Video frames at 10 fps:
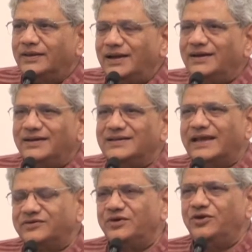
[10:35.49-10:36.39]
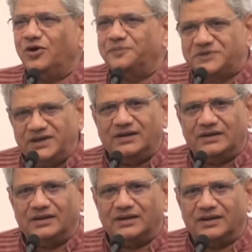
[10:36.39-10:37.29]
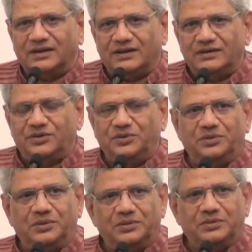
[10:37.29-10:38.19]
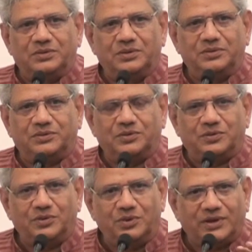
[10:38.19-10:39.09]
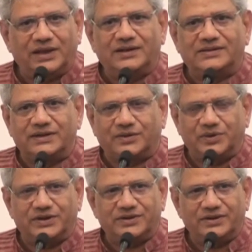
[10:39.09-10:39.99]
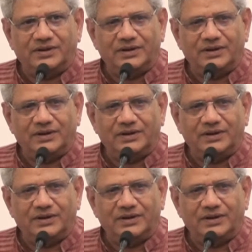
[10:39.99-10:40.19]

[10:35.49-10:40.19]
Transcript: that it is actually obscene to look at the situation.